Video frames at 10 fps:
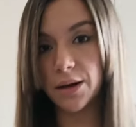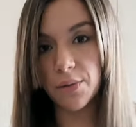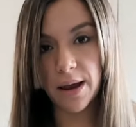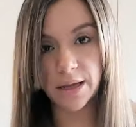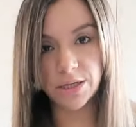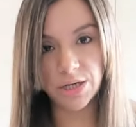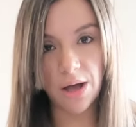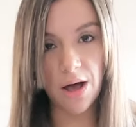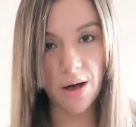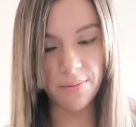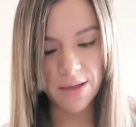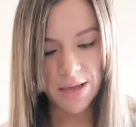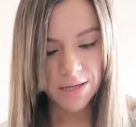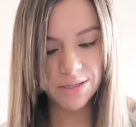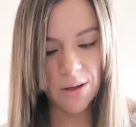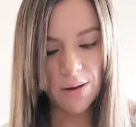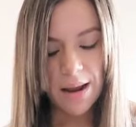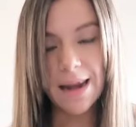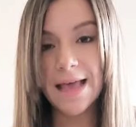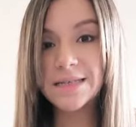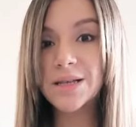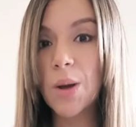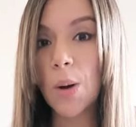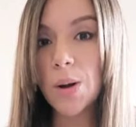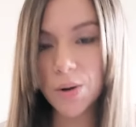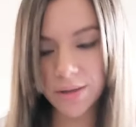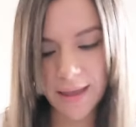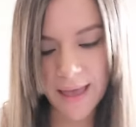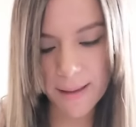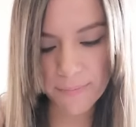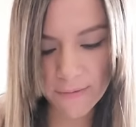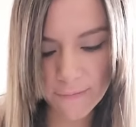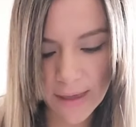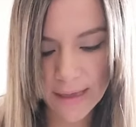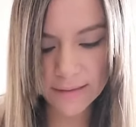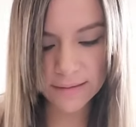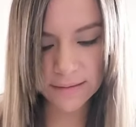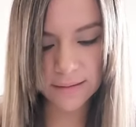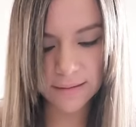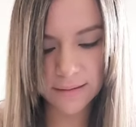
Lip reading: a great job. So let's color the happy face.